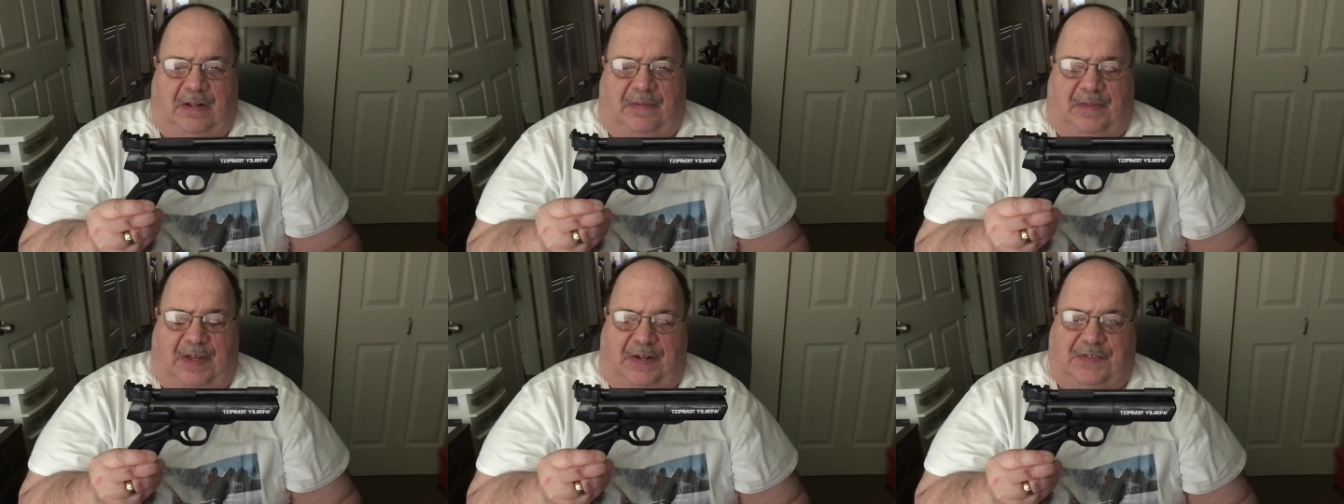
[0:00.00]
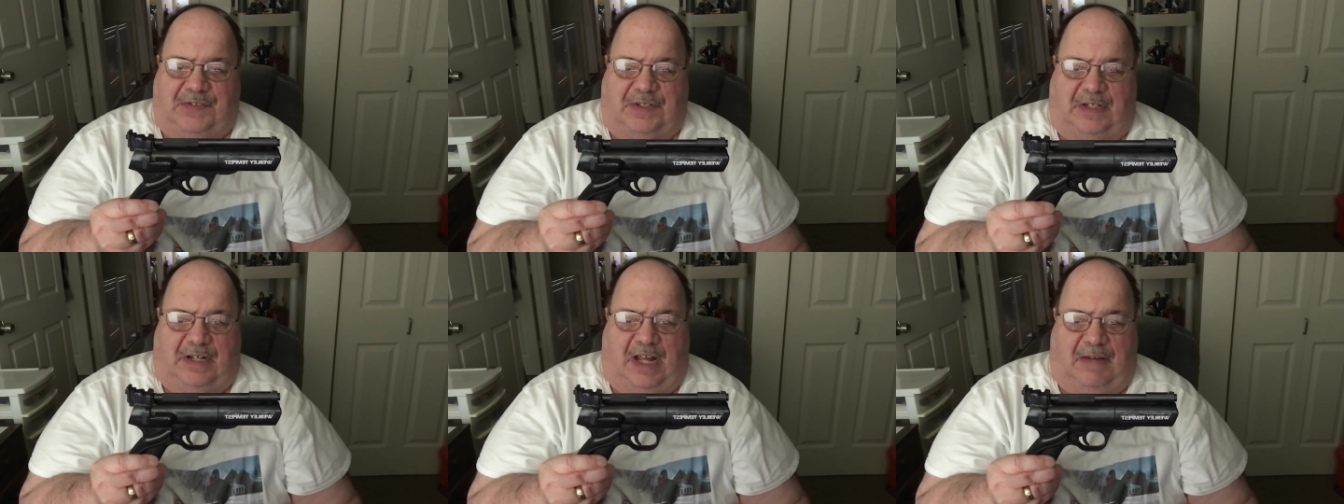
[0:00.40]
Thanks
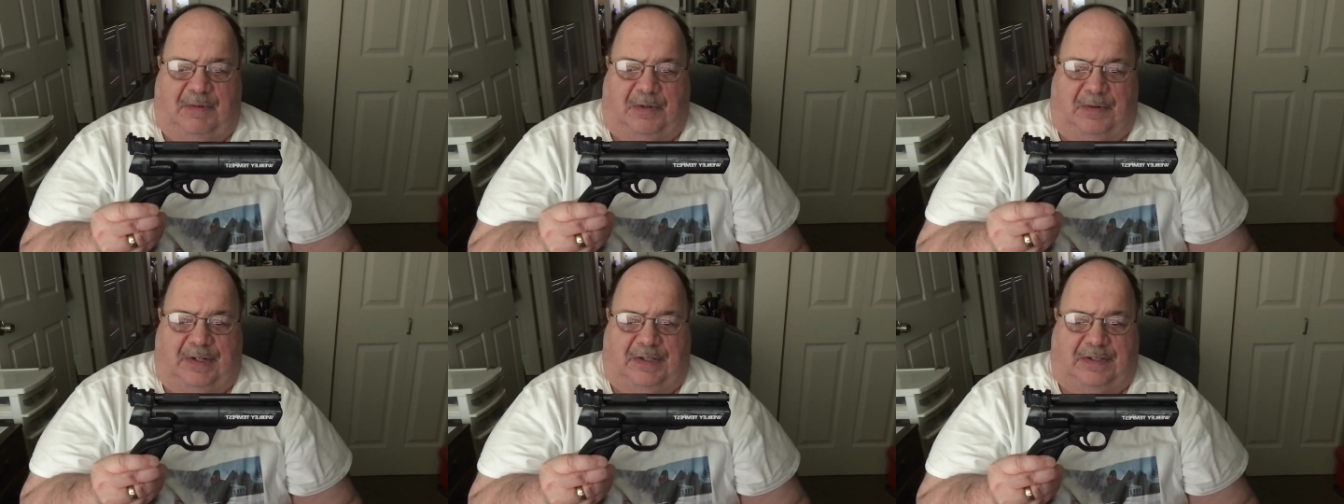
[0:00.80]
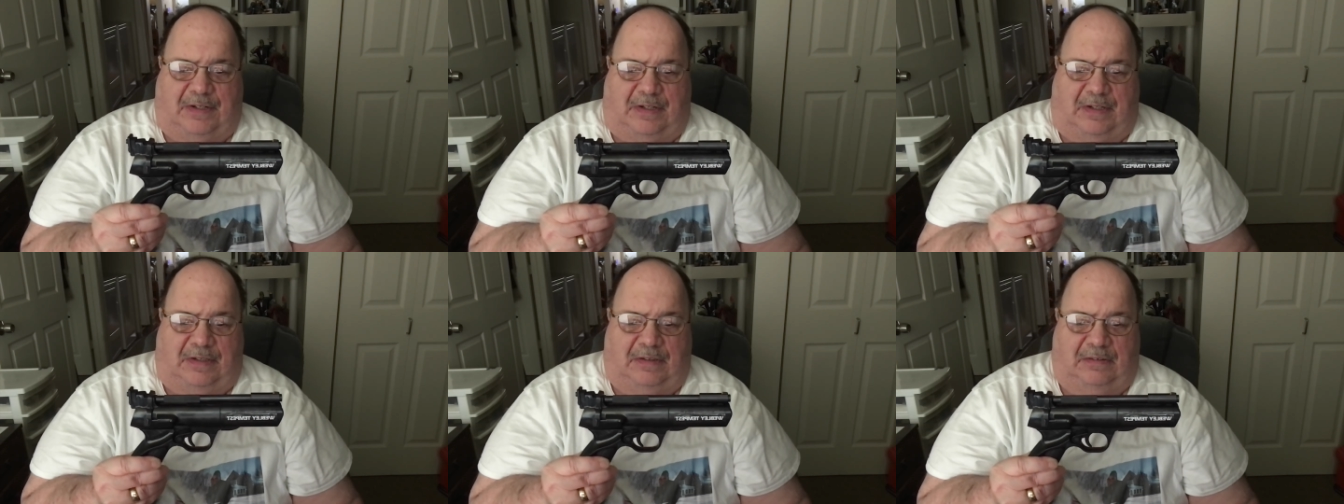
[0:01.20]
and have a great
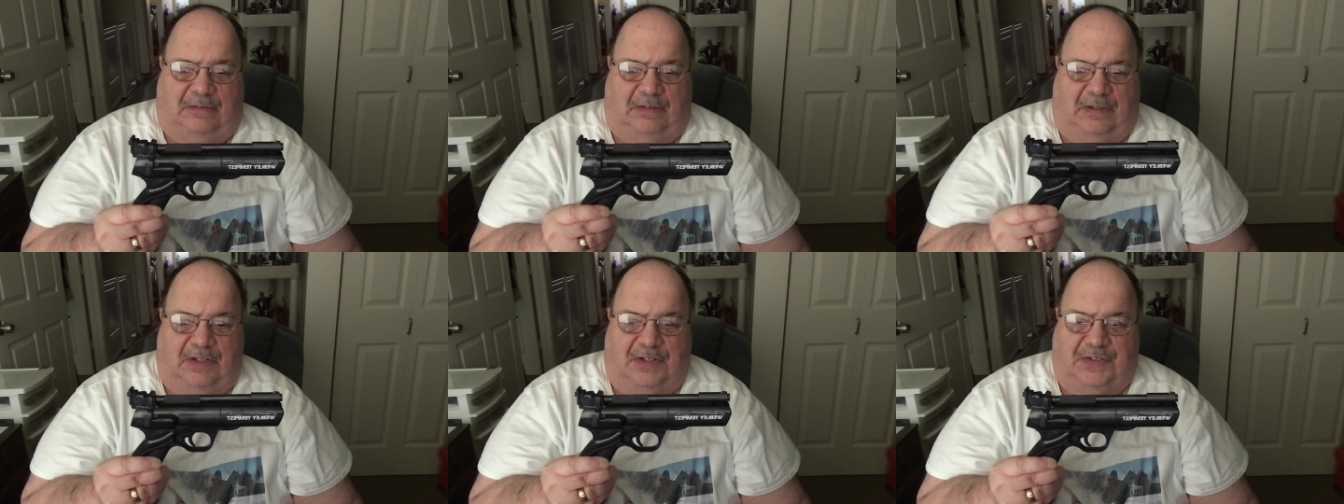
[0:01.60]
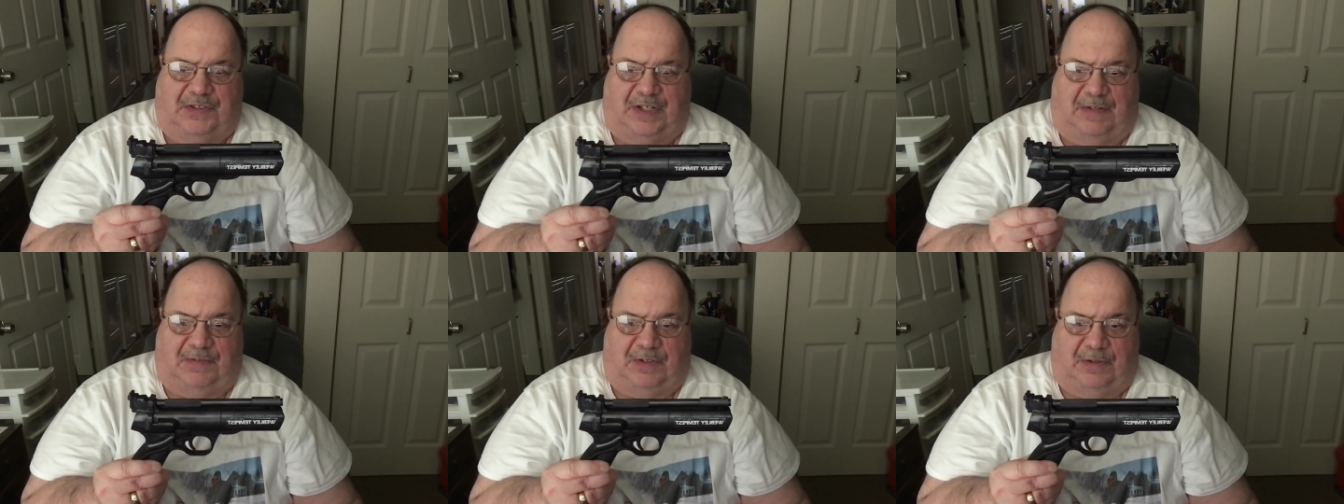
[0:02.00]
day.
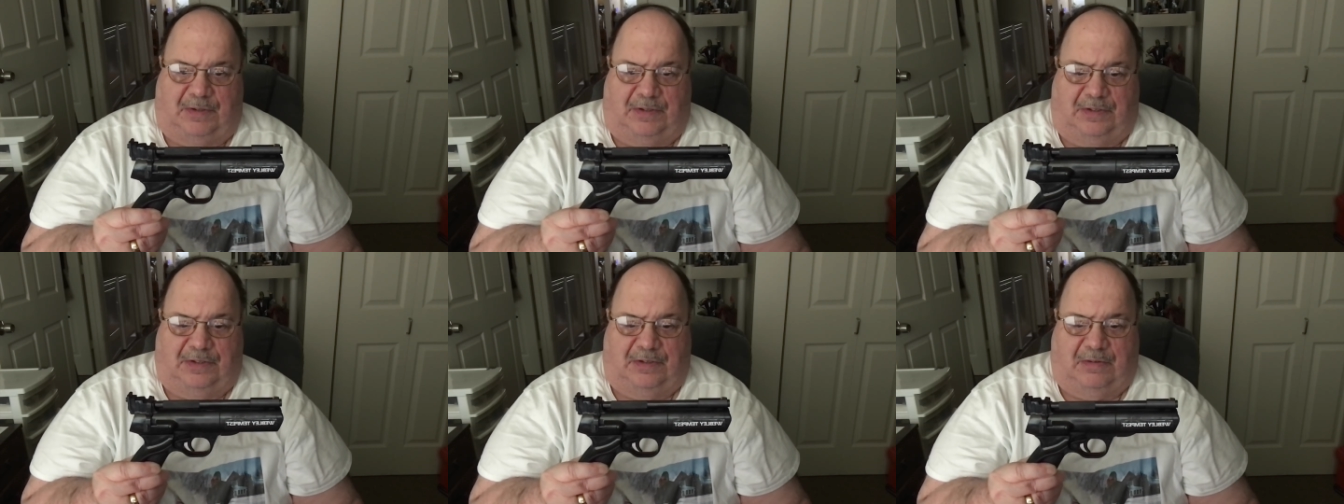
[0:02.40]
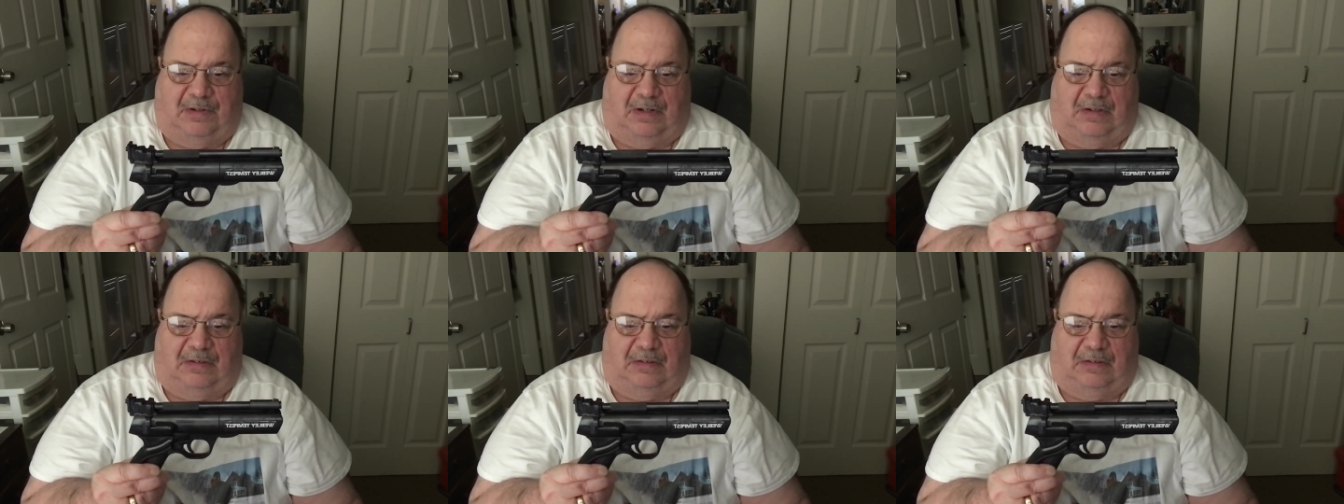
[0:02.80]
Safe shooting to you all.